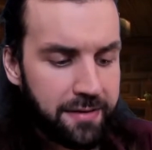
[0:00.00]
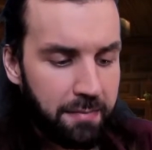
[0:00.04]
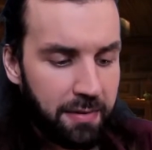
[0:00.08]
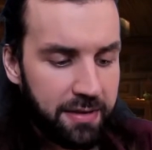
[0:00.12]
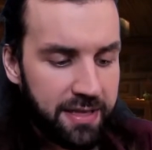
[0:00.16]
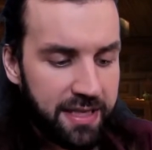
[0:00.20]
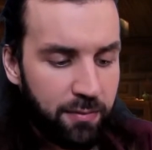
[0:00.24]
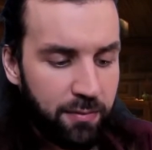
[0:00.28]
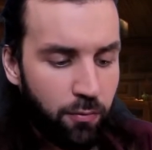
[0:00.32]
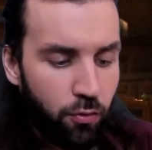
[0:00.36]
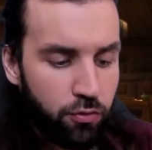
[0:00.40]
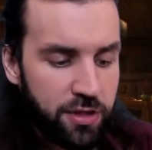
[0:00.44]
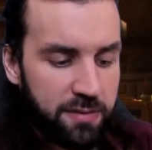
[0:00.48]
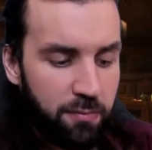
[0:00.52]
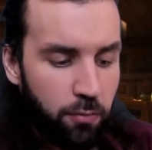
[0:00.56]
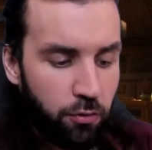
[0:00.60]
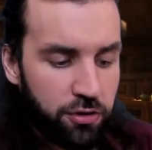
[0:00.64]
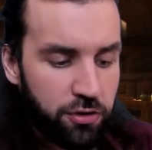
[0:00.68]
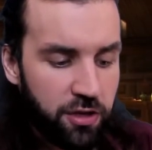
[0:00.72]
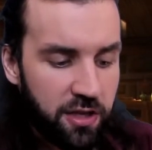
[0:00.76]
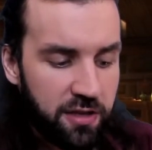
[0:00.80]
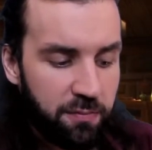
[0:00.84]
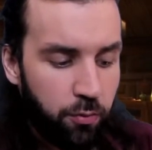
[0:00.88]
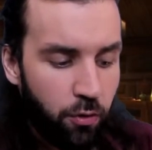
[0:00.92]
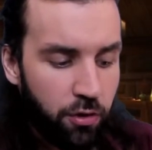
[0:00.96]
But the most
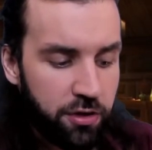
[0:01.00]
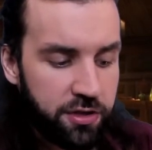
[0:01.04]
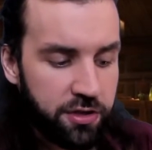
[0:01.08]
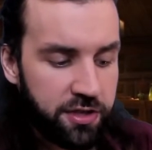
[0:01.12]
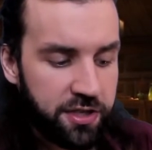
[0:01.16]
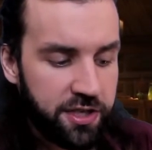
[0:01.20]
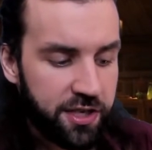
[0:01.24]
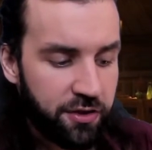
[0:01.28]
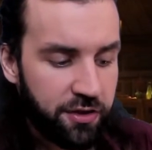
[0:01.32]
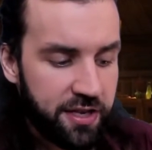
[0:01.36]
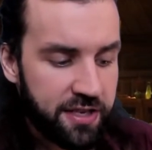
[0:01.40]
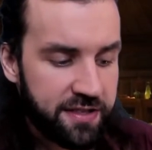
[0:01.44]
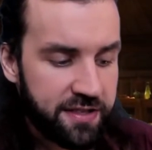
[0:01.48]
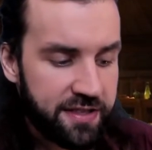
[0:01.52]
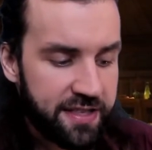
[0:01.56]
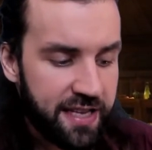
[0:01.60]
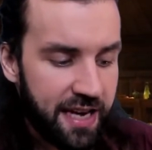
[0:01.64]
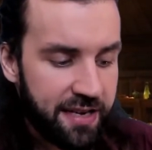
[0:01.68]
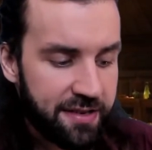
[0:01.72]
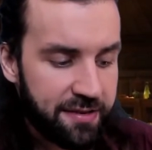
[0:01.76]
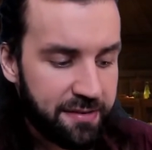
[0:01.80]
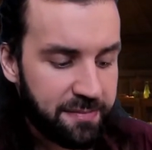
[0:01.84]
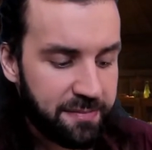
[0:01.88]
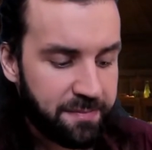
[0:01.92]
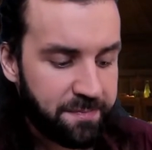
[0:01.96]
important point here is
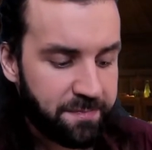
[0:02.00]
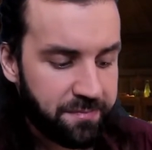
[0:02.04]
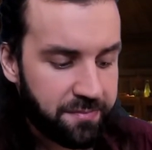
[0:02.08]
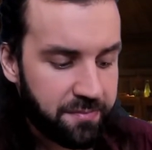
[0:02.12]
that,